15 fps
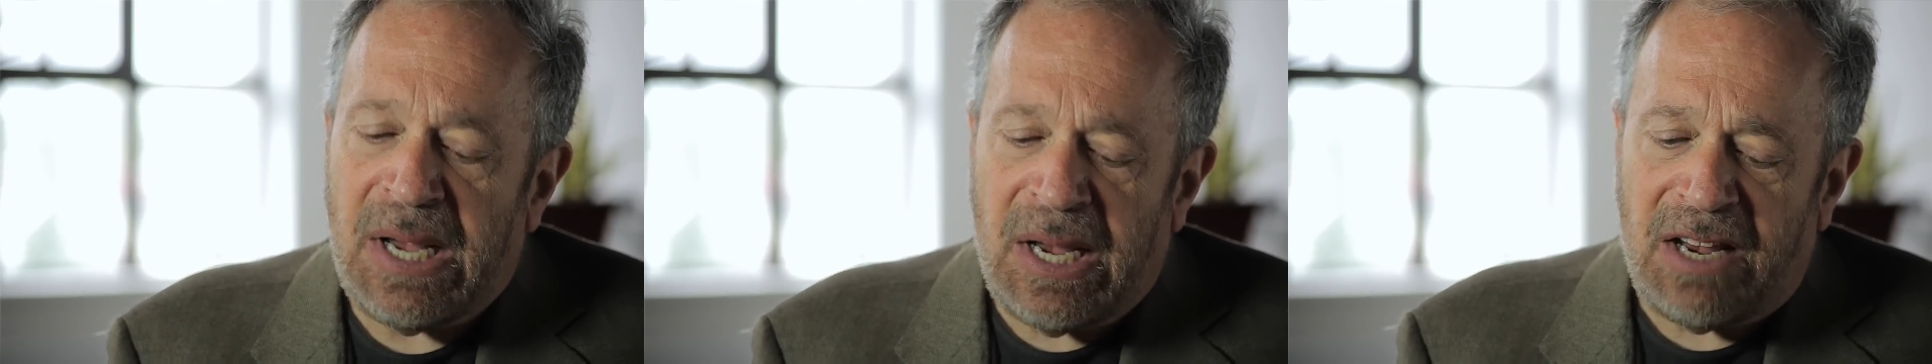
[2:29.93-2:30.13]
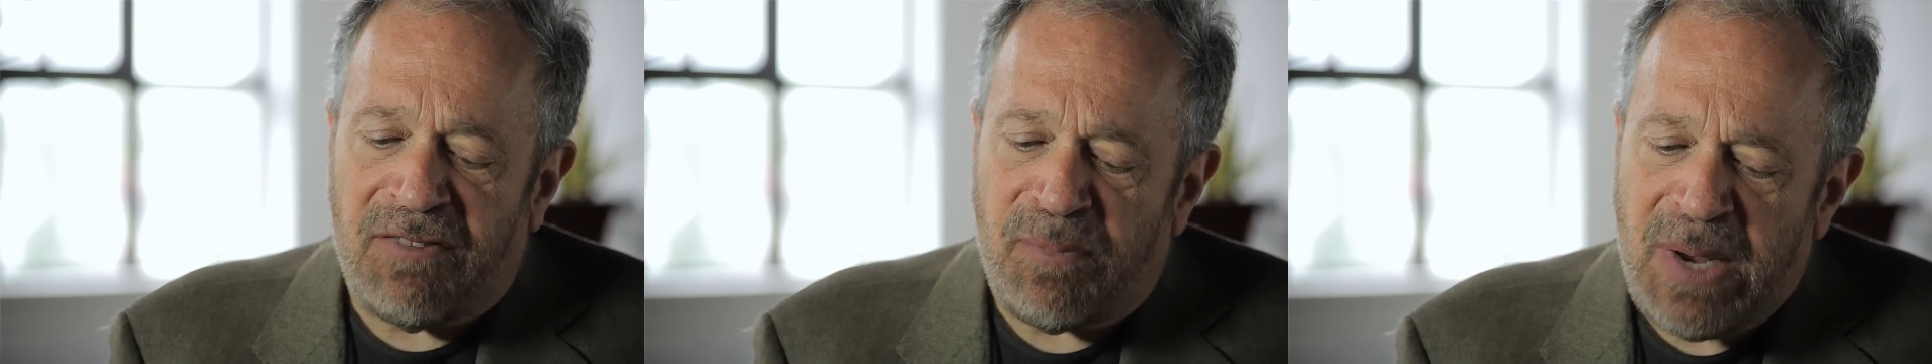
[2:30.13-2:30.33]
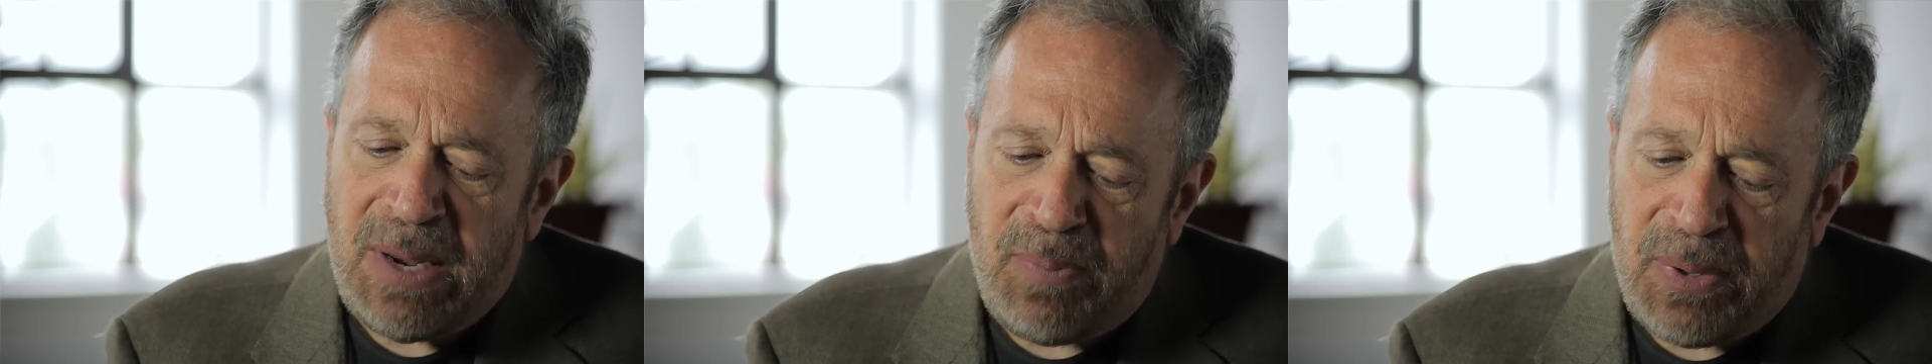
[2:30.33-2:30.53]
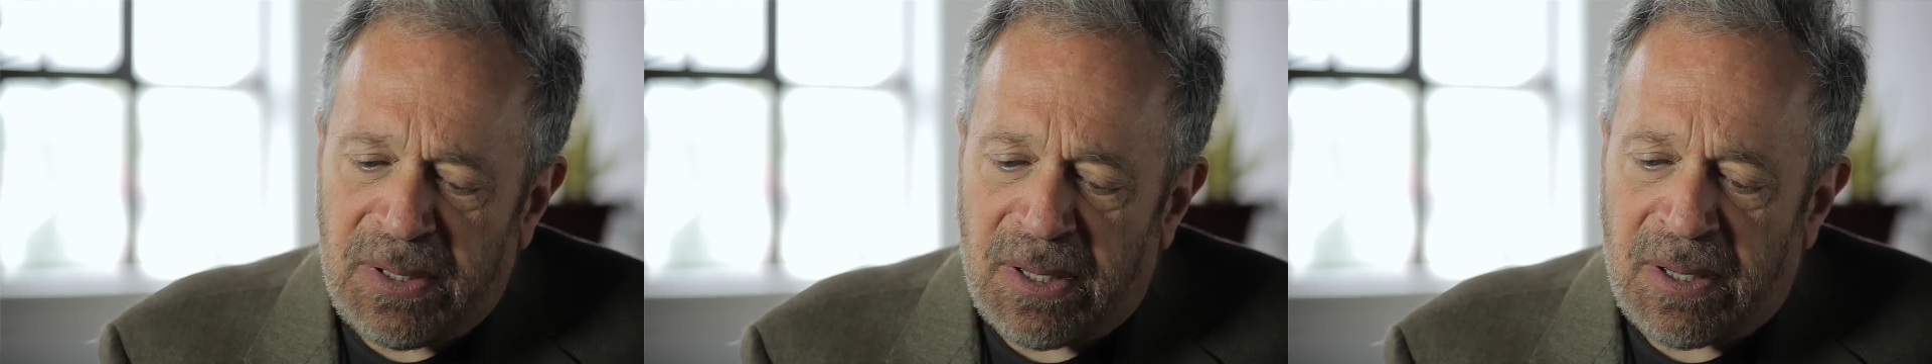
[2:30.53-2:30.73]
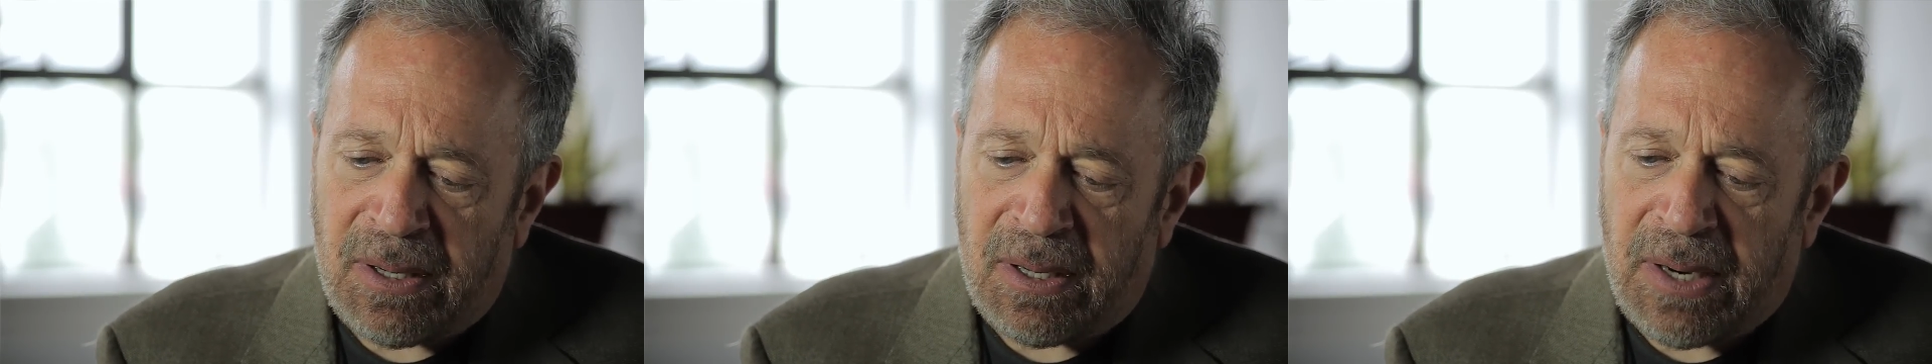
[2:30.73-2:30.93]
If people
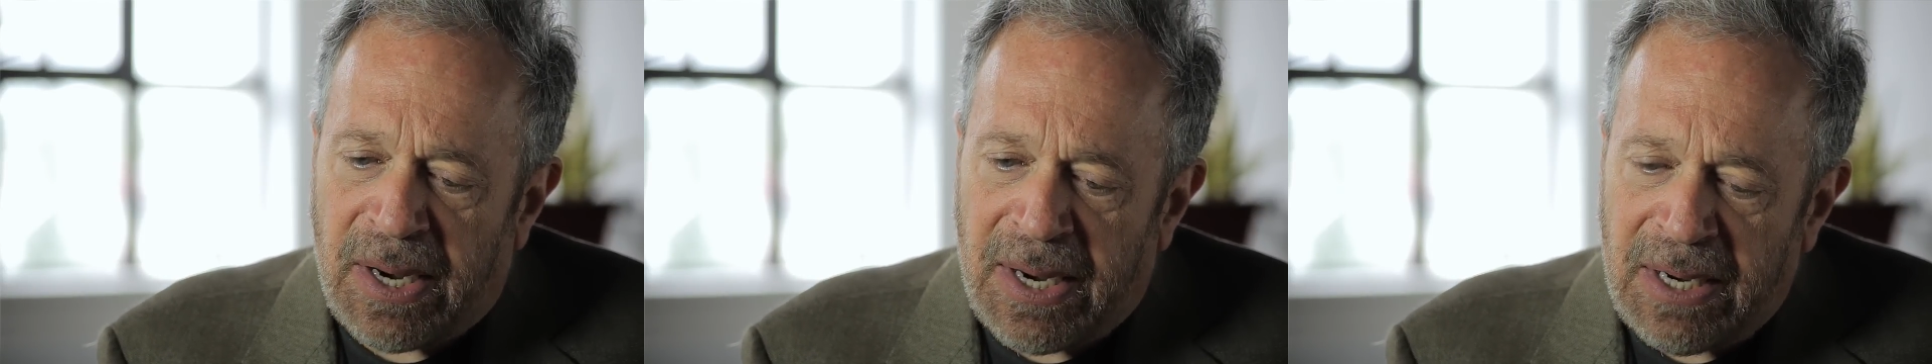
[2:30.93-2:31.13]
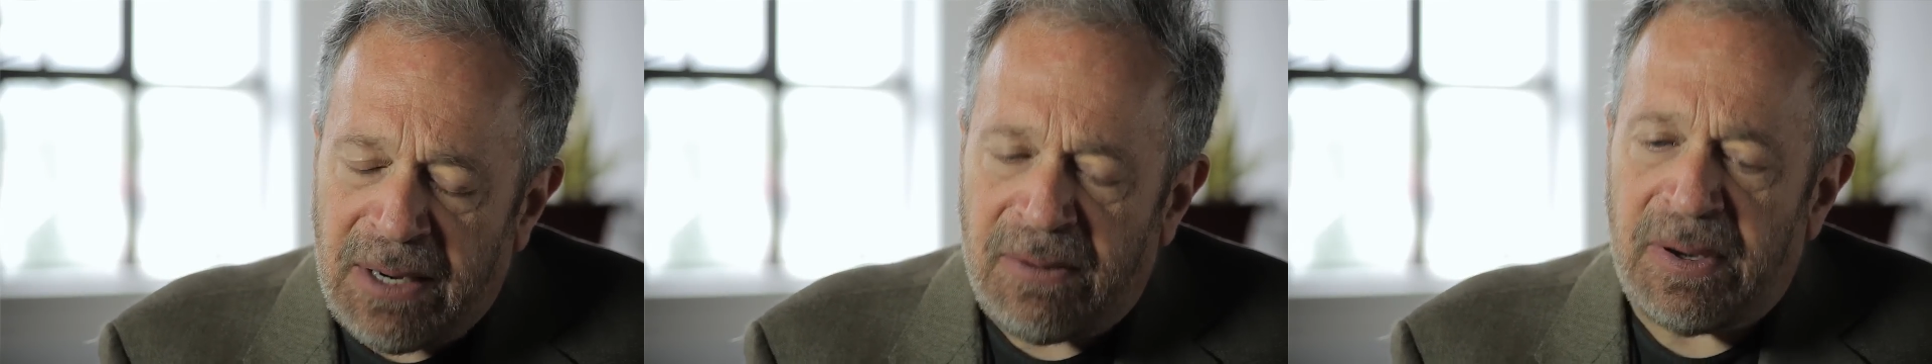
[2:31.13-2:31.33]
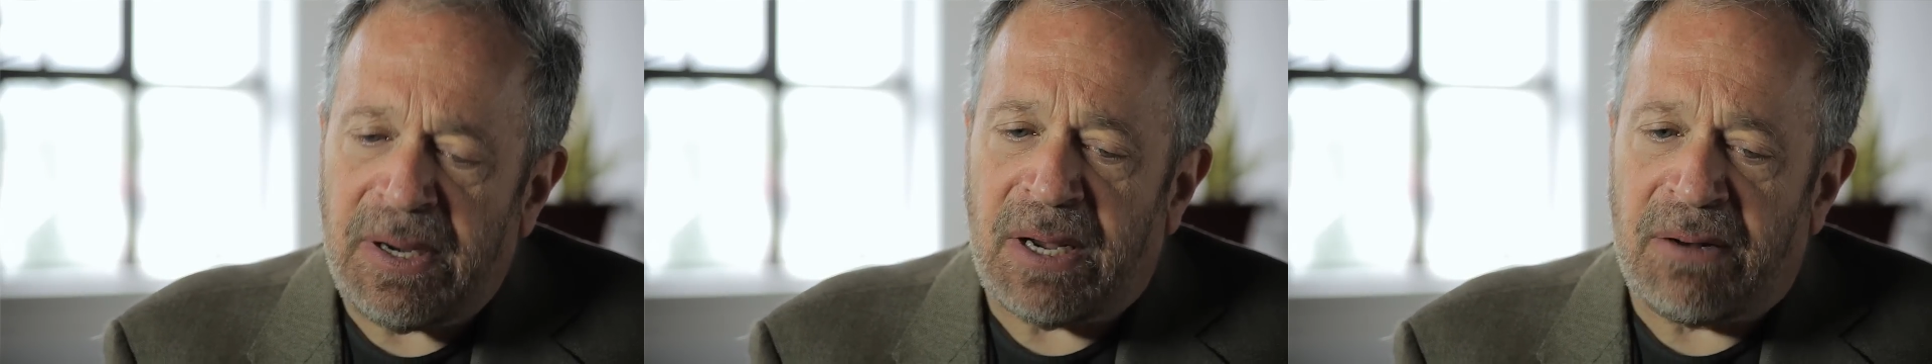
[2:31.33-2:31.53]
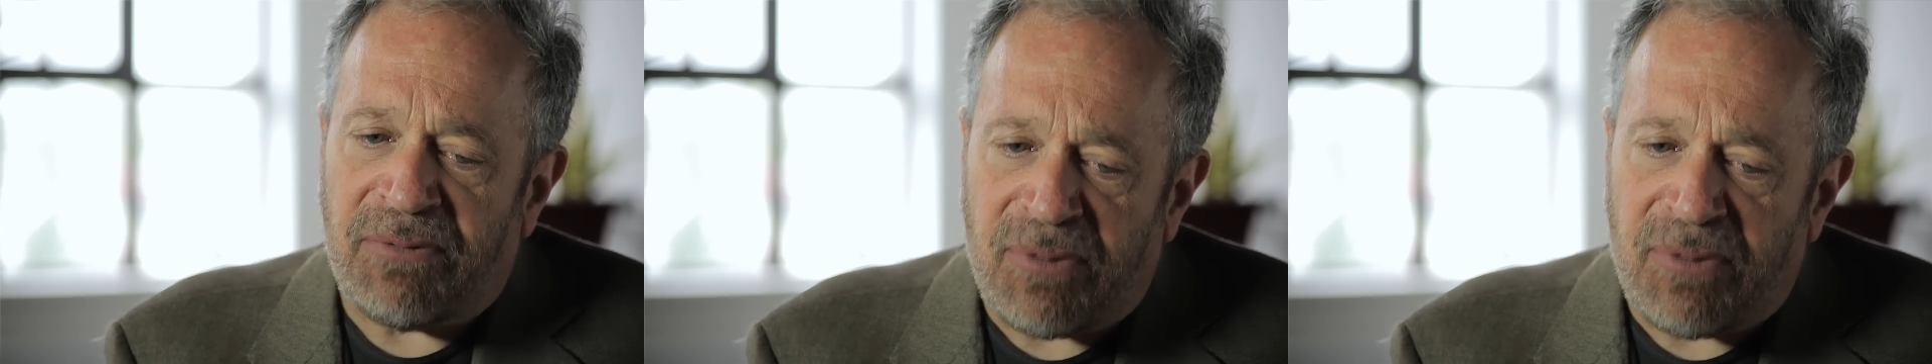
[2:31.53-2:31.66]
are angry and